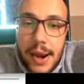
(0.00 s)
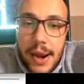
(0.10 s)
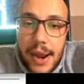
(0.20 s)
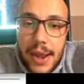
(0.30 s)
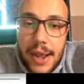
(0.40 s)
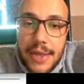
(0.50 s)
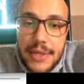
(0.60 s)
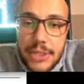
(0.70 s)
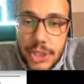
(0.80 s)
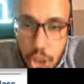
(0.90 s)

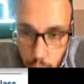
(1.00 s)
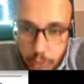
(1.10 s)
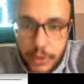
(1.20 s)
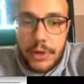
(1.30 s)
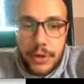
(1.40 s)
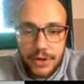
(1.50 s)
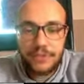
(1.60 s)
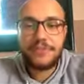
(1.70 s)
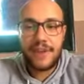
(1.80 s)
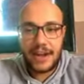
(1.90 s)
as shown,
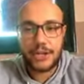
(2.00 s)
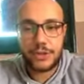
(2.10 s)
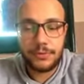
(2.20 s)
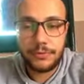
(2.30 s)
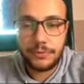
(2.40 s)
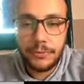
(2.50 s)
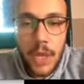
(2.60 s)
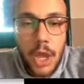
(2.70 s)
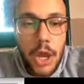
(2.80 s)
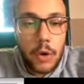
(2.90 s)
refraction.
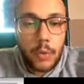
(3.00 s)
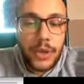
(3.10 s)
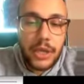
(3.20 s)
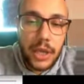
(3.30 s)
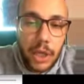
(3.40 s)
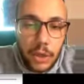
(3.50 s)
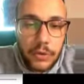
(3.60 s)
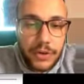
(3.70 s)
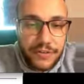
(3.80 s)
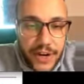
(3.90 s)
We call the
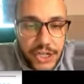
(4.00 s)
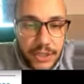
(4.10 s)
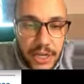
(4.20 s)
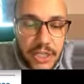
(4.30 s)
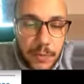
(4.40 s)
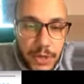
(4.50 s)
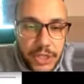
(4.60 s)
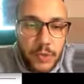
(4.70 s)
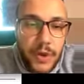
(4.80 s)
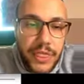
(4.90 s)
refraction takes place
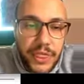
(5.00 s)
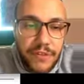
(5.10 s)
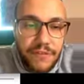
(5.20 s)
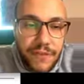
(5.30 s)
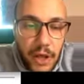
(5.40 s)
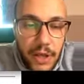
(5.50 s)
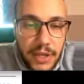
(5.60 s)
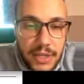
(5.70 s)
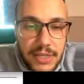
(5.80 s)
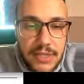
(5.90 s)
when the phi
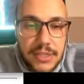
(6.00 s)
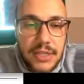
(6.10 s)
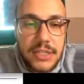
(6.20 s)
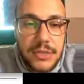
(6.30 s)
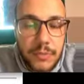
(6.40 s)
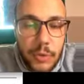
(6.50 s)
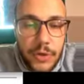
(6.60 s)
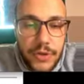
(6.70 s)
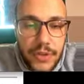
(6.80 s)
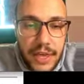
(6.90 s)
is smaller
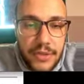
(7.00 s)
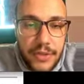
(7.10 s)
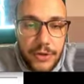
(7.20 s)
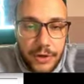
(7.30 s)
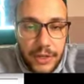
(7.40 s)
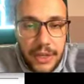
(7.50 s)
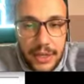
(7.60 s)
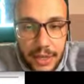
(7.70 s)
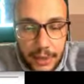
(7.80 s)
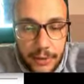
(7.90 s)
than the critical
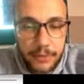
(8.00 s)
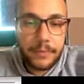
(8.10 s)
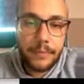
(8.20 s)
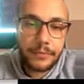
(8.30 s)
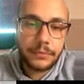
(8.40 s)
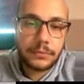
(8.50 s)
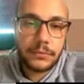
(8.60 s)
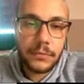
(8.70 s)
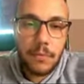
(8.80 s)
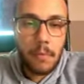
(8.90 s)

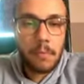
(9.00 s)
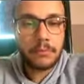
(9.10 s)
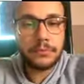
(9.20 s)
angle.